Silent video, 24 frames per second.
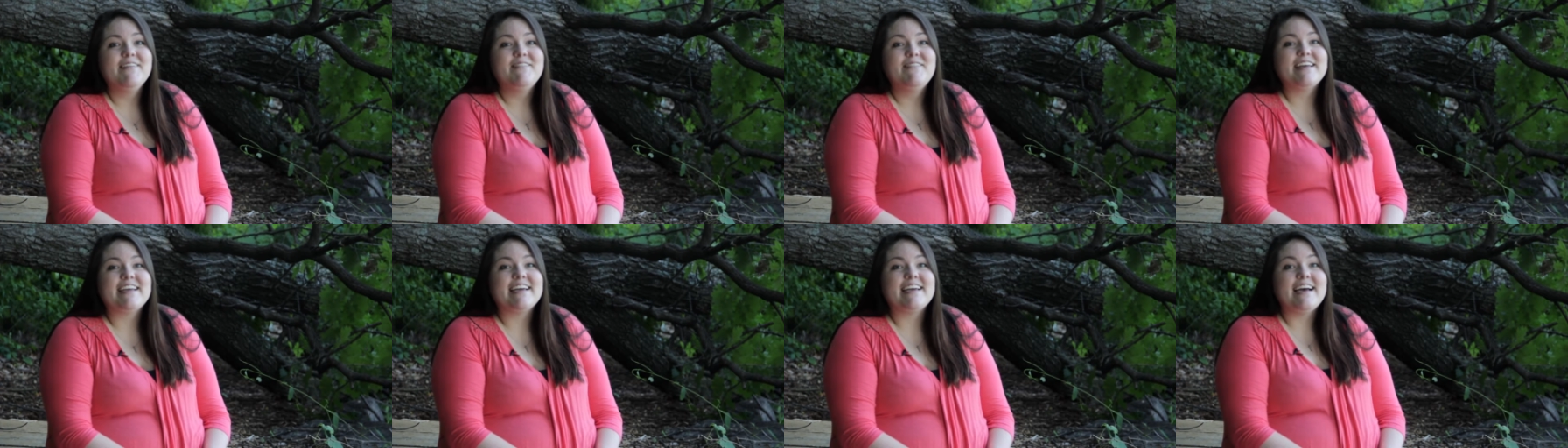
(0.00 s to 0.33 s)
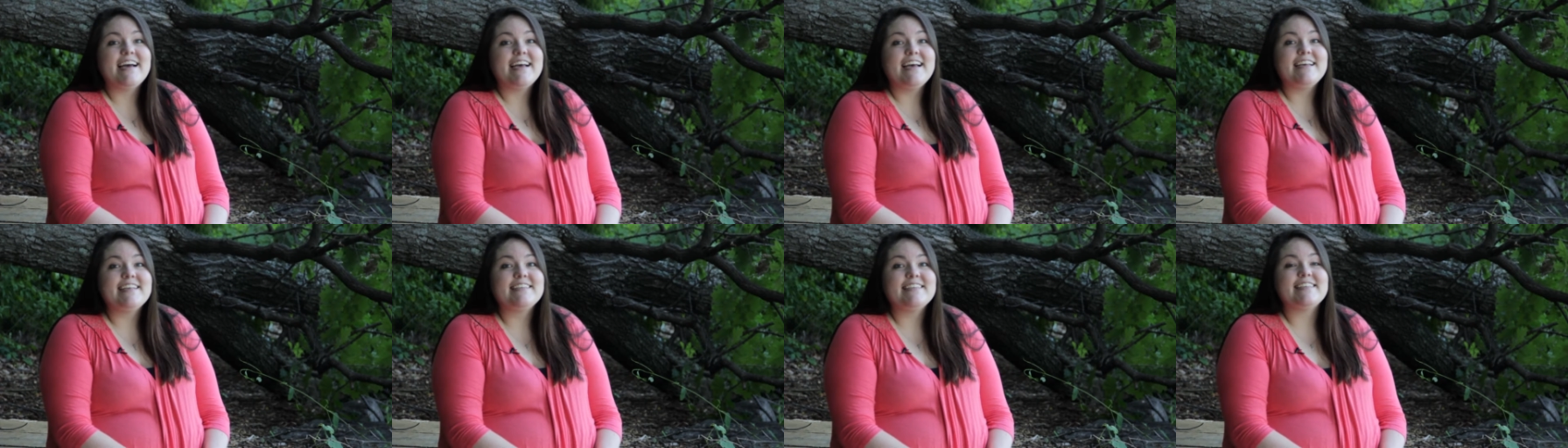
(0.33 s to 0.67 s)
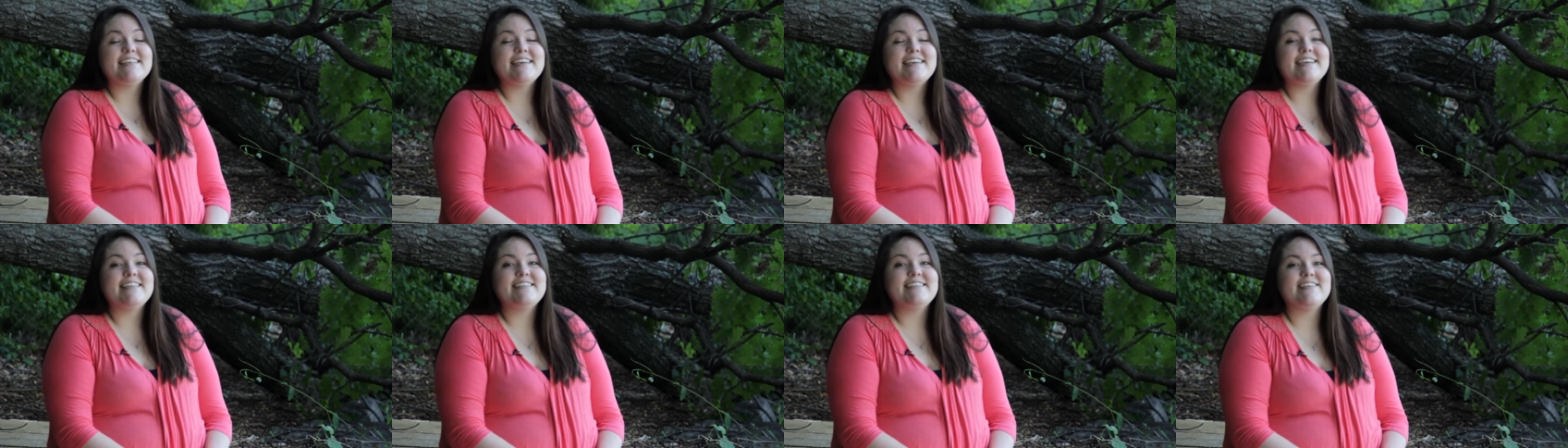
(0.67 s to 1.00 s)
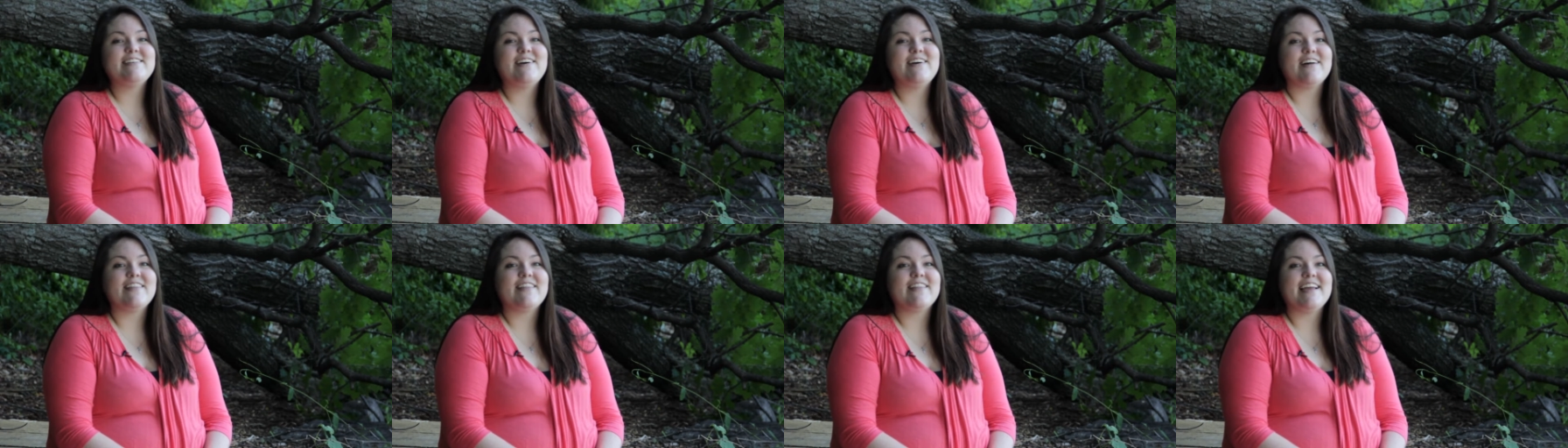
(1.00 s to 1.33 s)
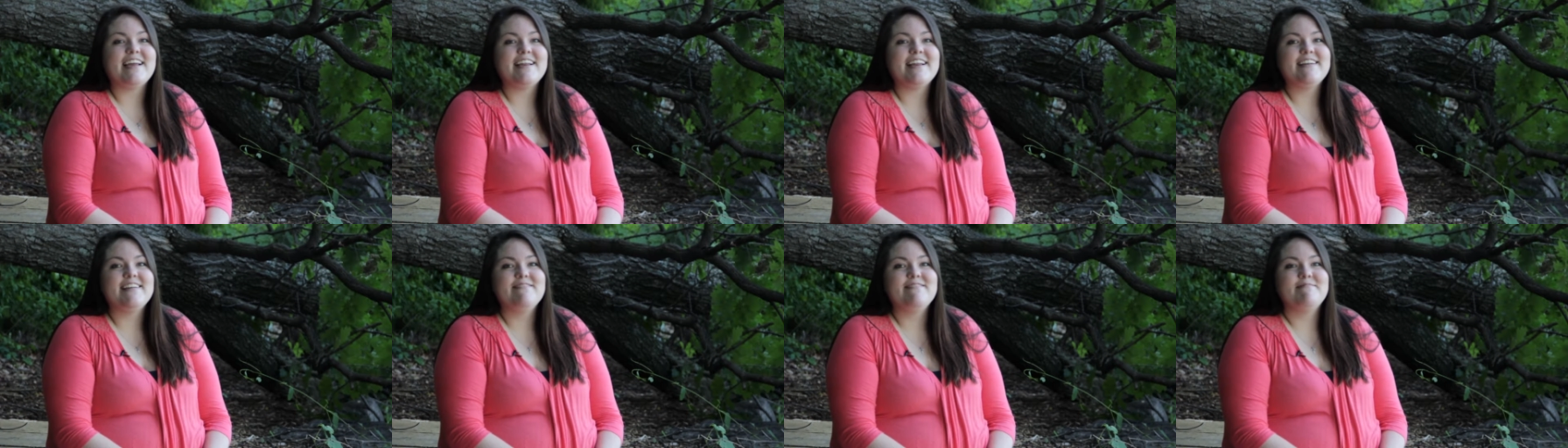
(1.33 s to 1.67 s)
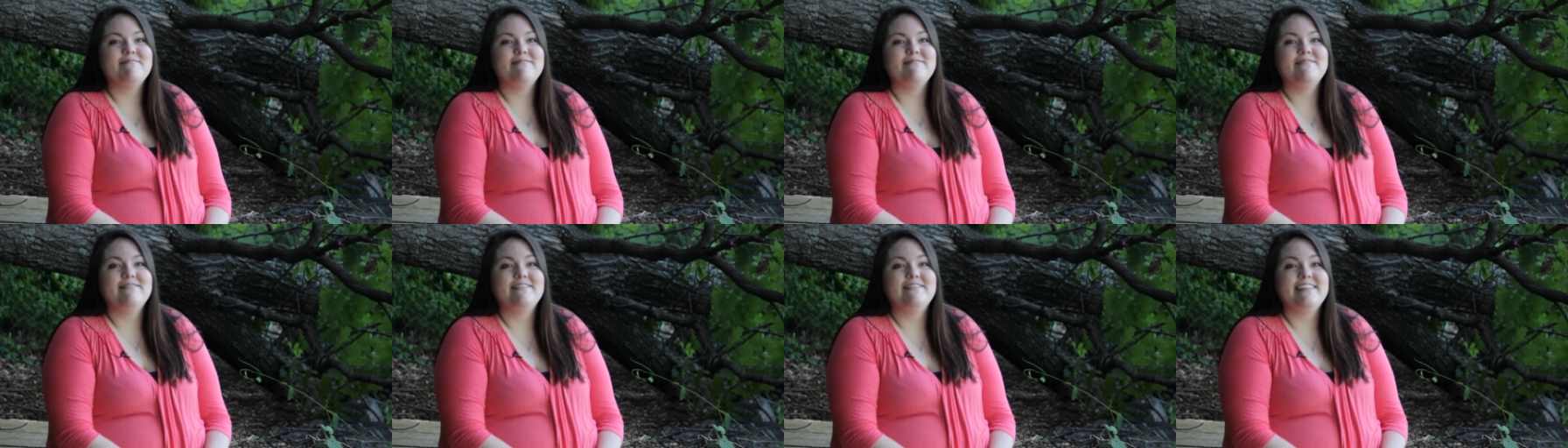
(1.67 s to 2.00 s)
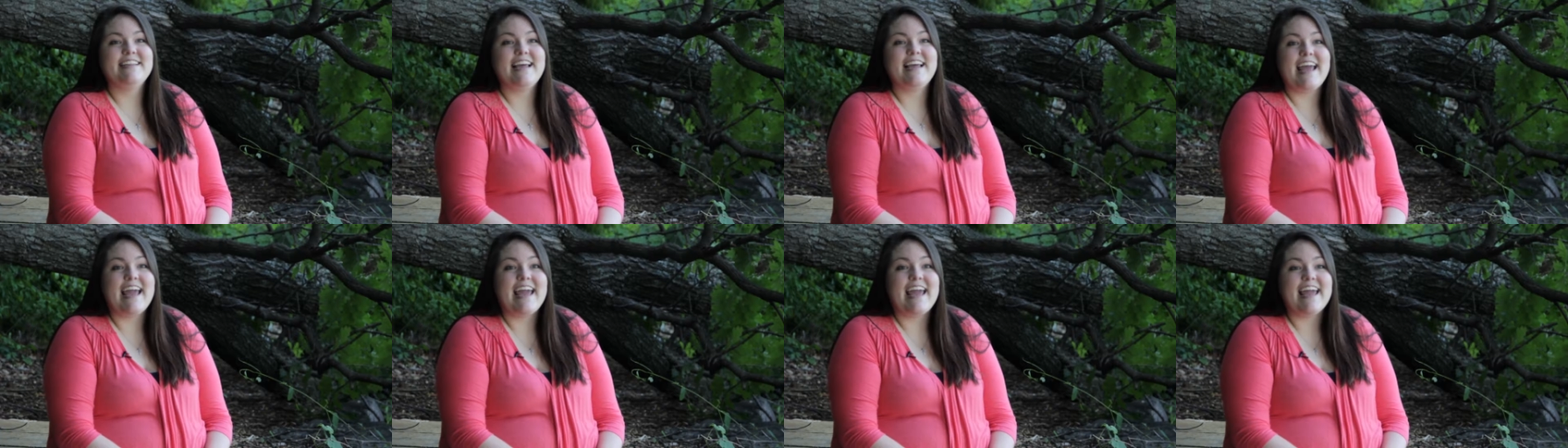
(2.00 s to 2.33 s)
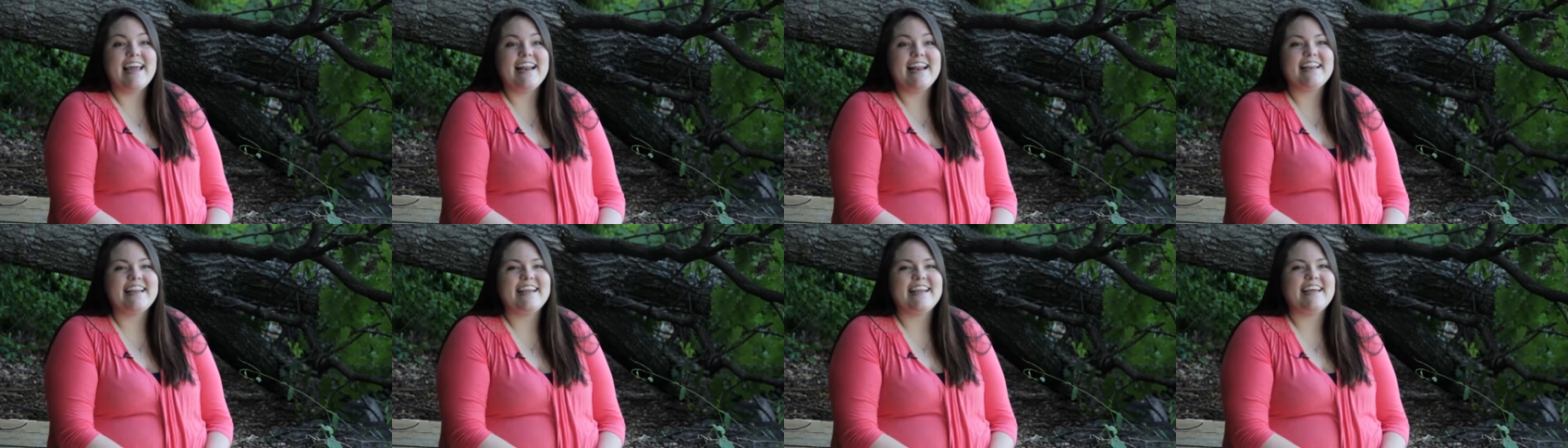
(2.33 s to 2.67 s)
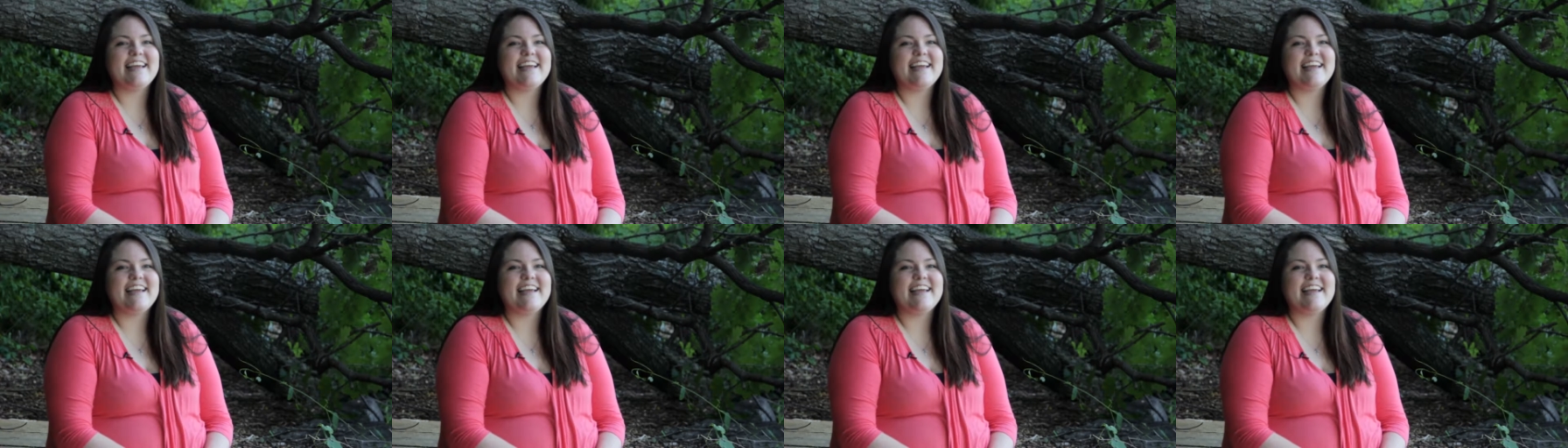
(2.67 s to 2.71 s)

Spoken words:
because it's an online date.